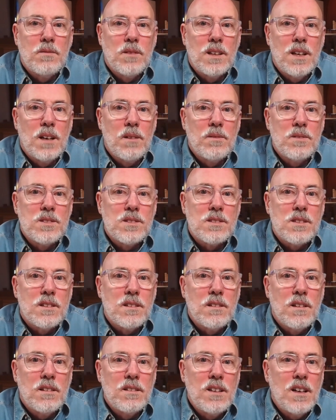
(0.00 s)
when I was
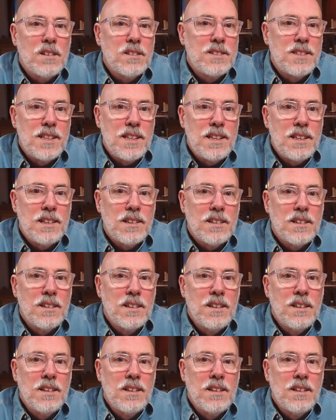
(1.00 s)
a, a young teen.